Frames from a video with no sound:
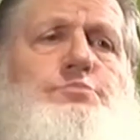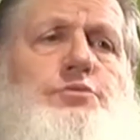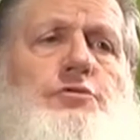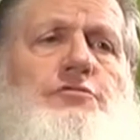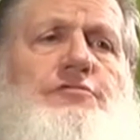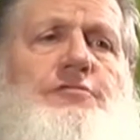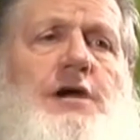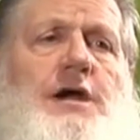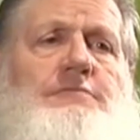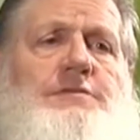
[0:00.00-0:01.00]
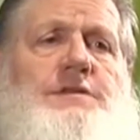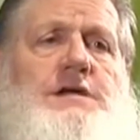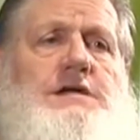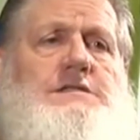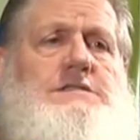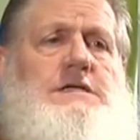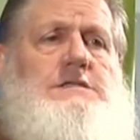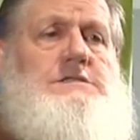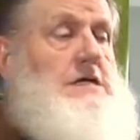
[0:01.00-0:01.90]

proof for everything it says.